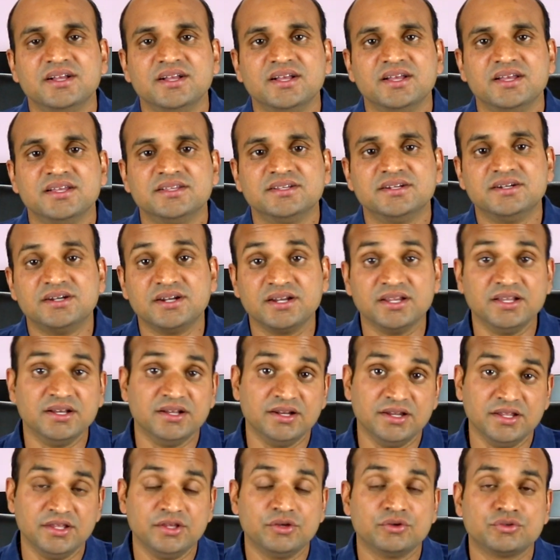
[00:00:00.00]
is it
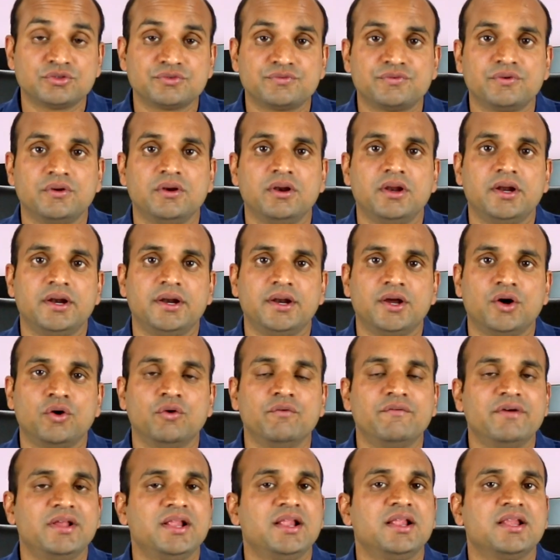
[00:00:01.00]
really useful and
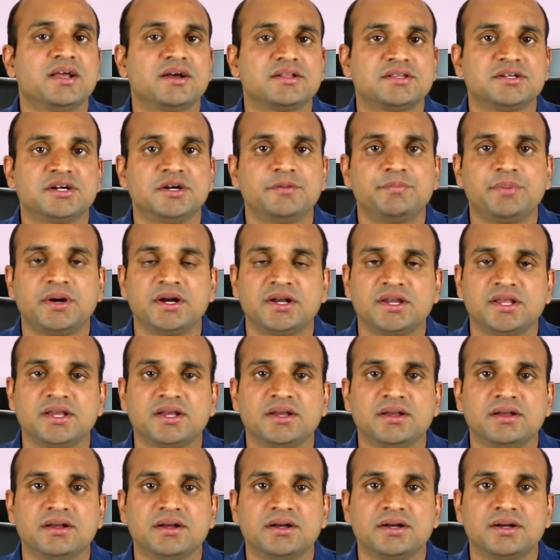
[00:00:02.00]
how well the third
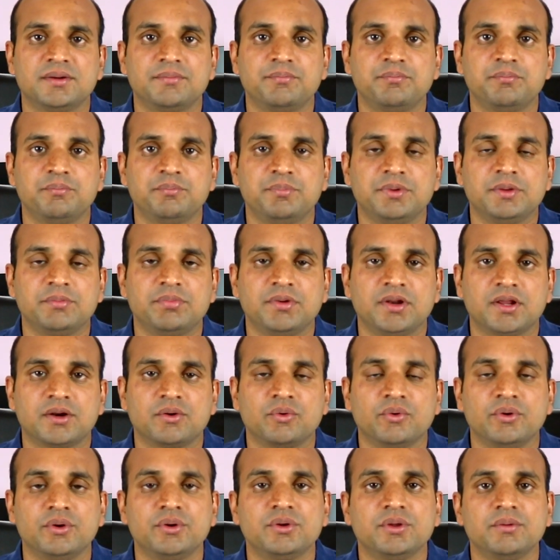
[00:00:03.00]
party people are
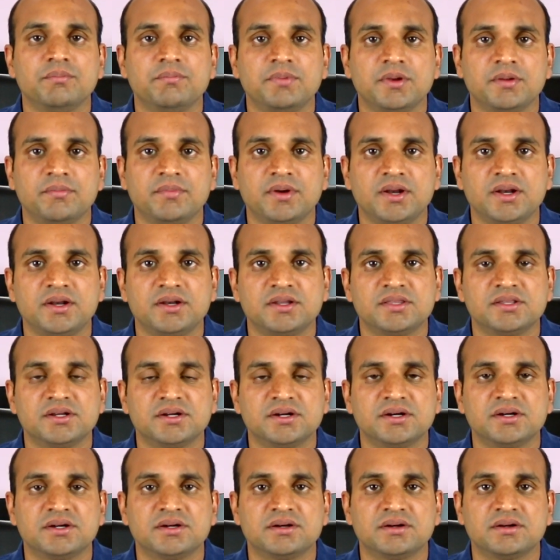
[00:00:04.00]
going to implement
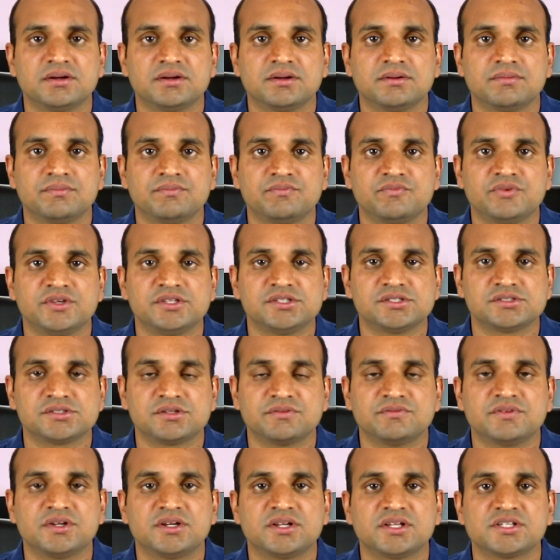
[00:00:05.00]
the features
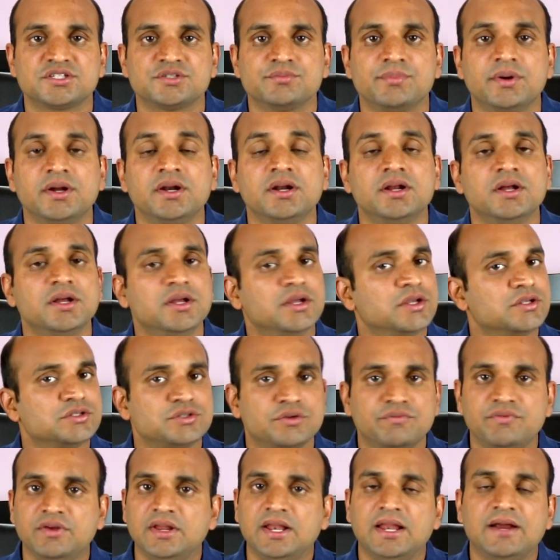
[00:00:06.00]
of the touch bar.
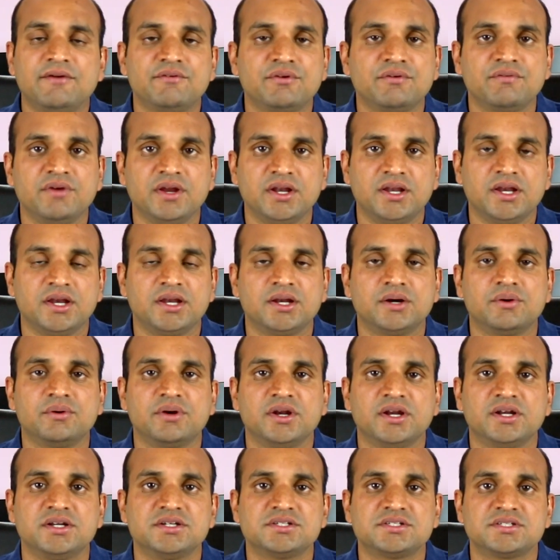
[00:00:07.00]
So we'll have to wait it out
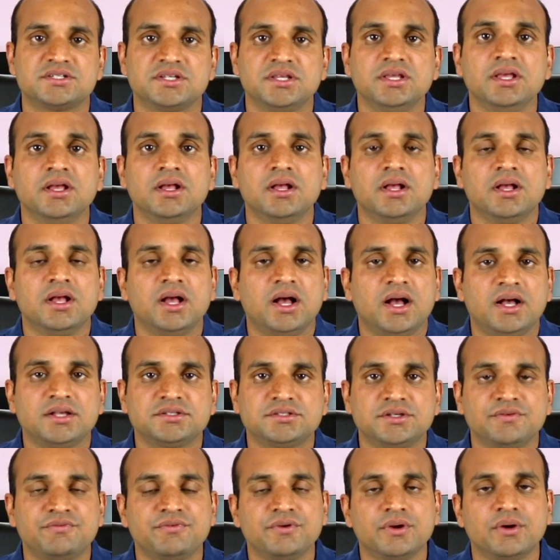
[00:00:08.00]
and see. As
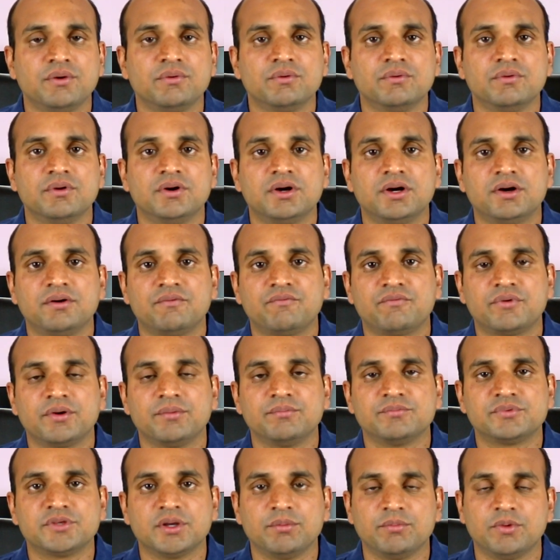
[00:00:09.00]
of now,
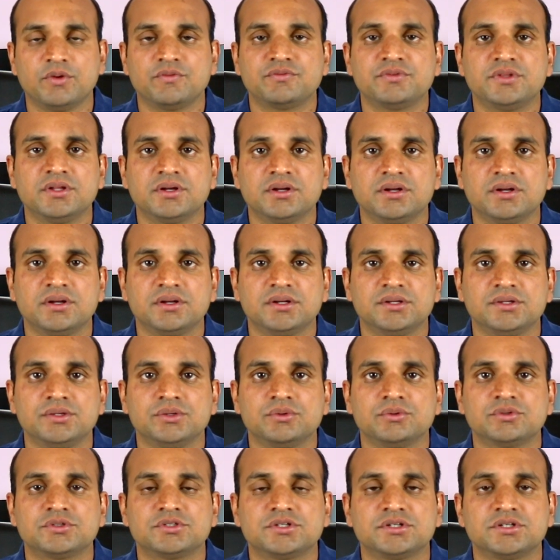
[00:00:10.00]
from some of the
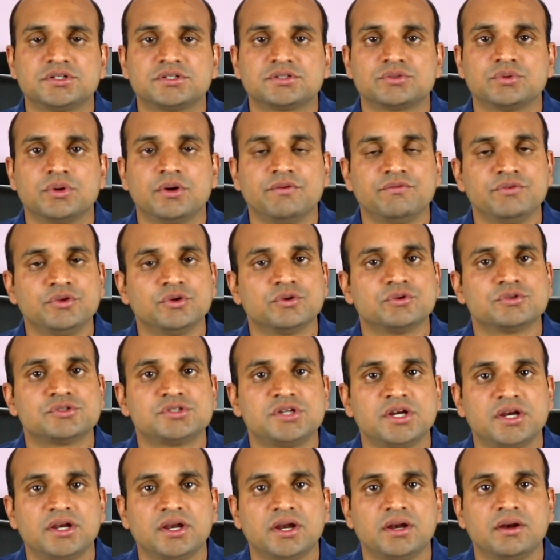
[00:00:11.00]
users who have used
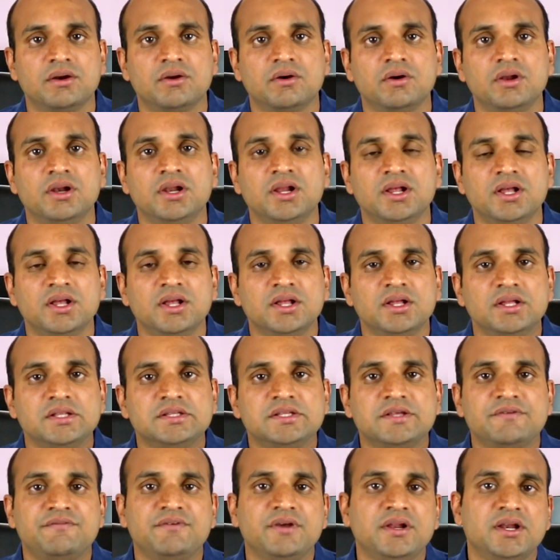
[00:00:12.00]
it and all,
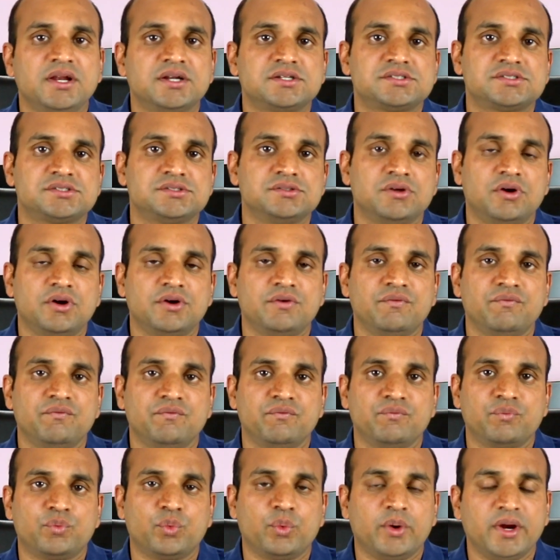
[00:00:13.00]
they feel it's
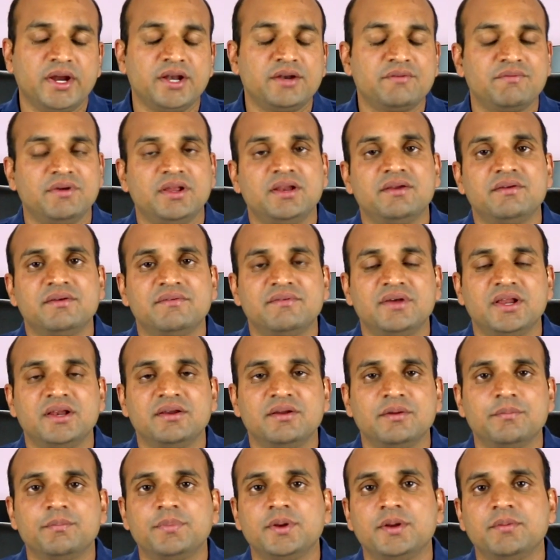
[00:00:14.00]
not quite well
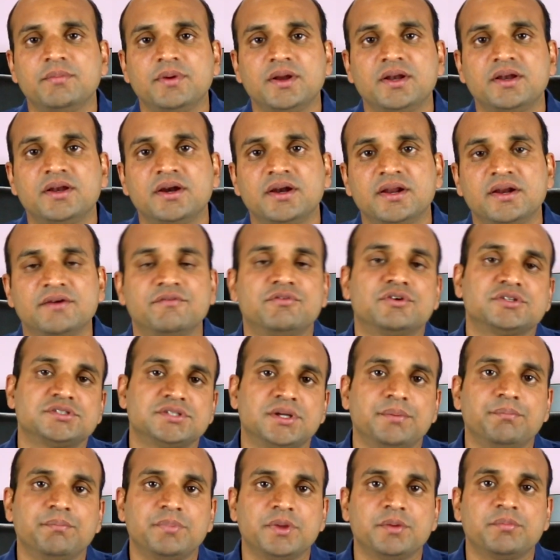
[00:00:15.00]
implemented, and for
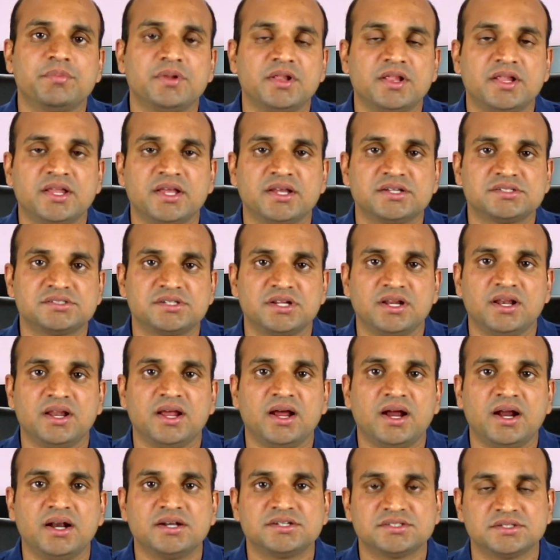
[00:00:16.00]
some people they still
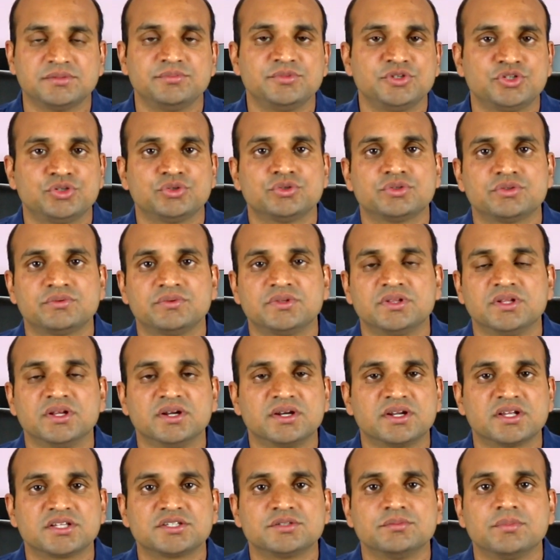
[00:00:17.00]
had some issues with the
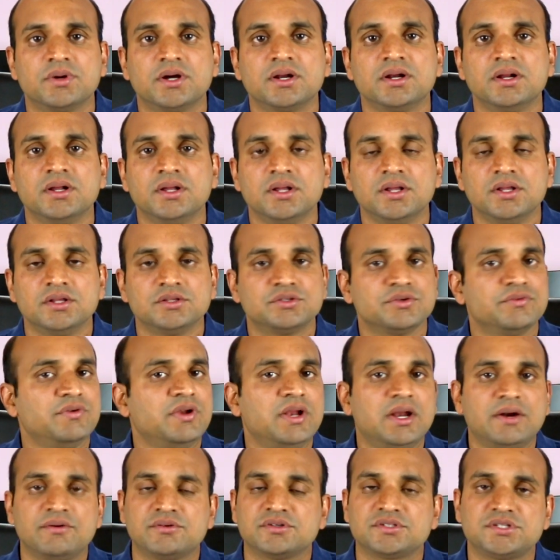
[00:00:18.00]
touch bar. So we'll
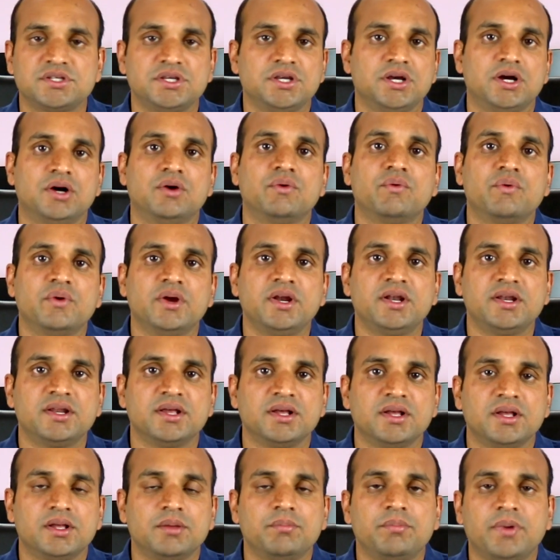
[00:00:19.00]
have to see how
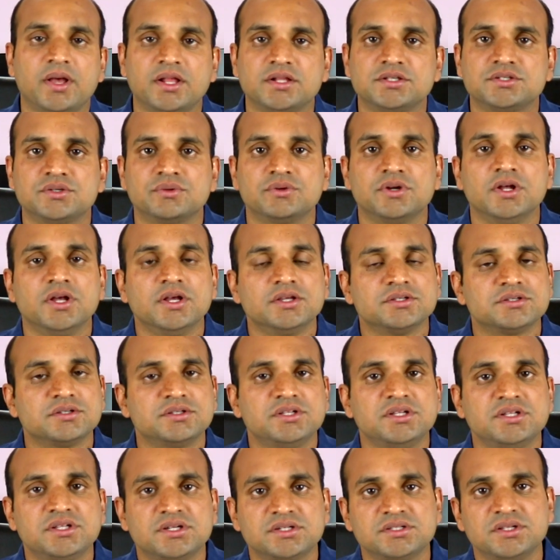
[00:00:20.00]
it pans out. So
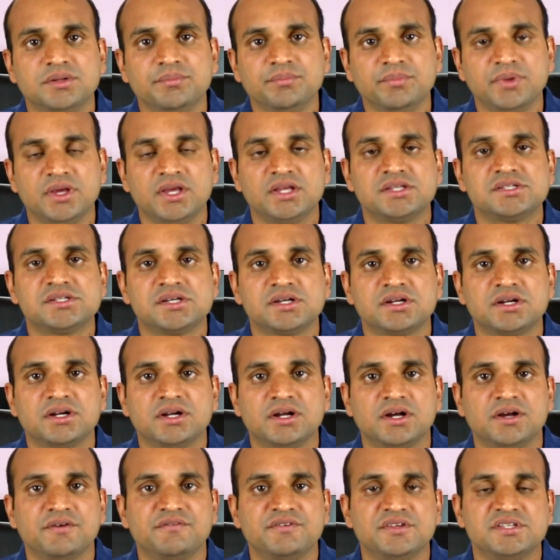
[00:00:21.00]
these are the
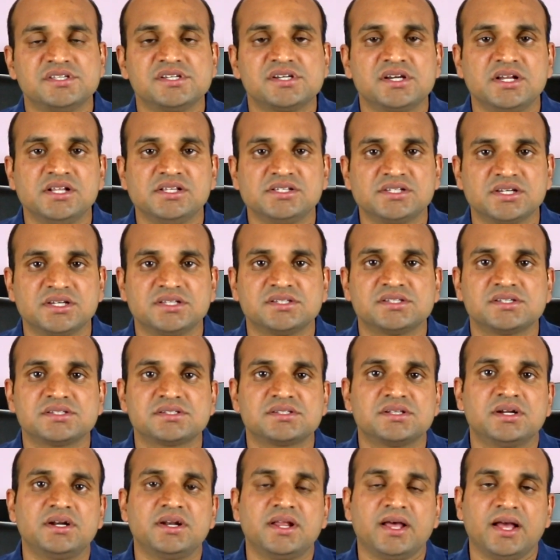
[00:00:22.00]
major physical changes
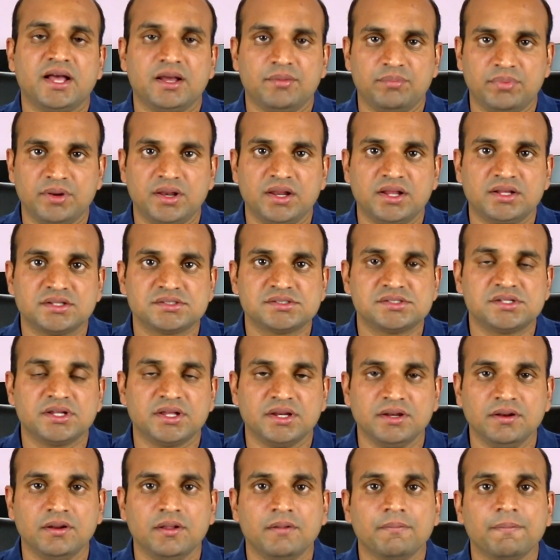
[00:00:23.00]
that Apple has
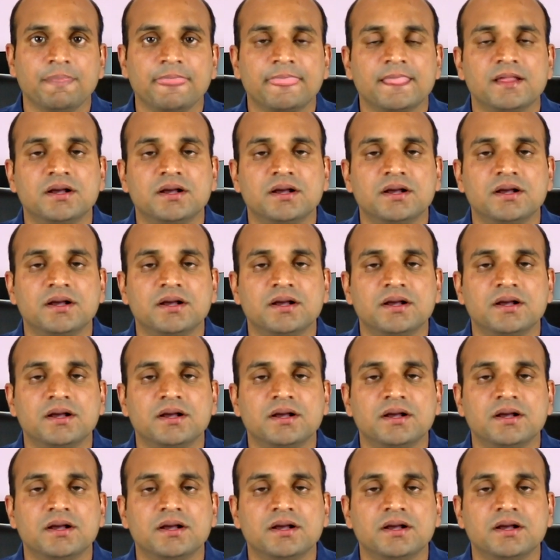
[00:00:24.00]
done